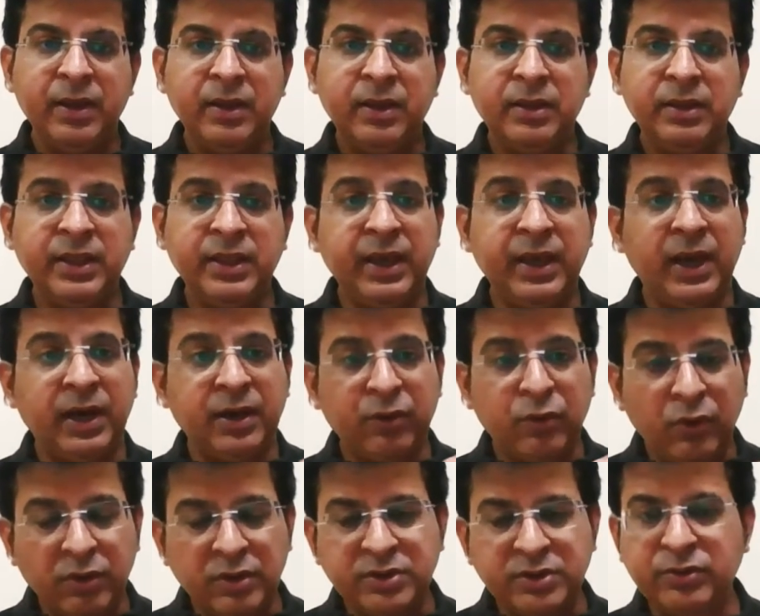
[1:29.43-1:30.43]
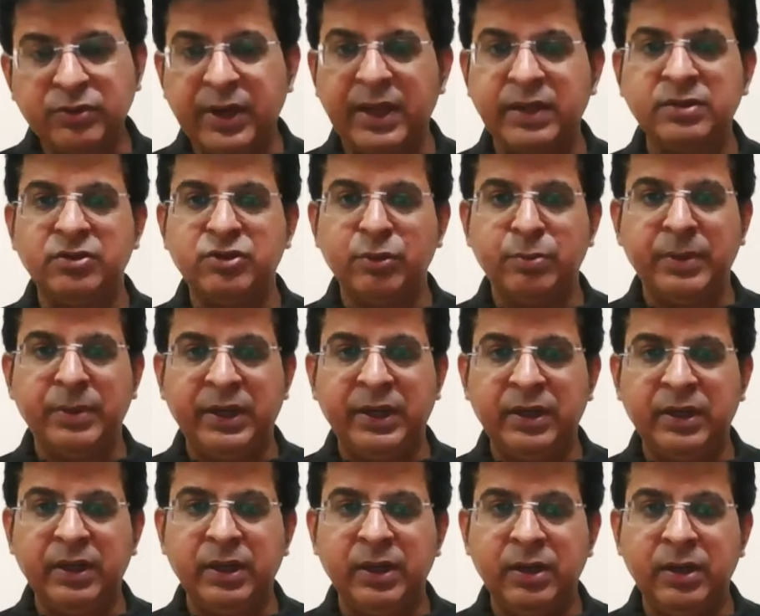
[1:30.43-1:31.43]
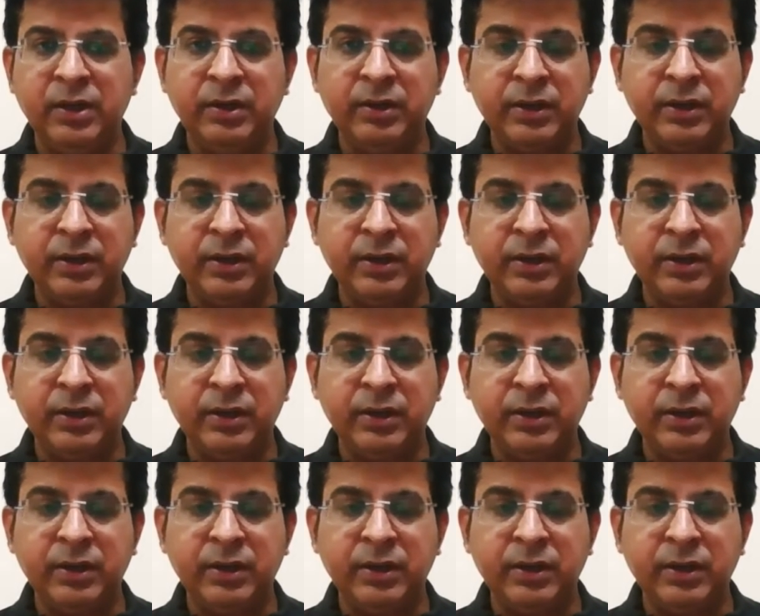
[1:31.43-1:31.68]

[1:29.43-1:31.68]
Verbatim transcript: they are also instrumental